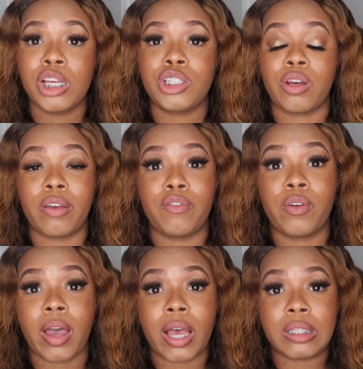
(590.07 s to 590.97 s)
So if you
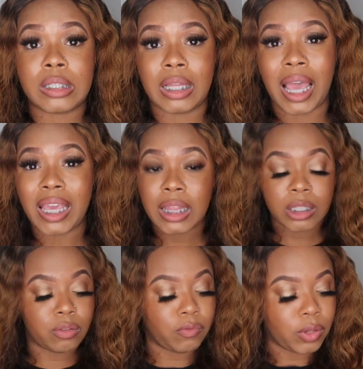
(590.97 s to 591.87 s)
guys like
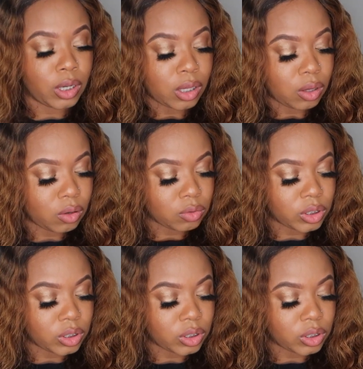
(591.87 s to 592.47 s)
this video,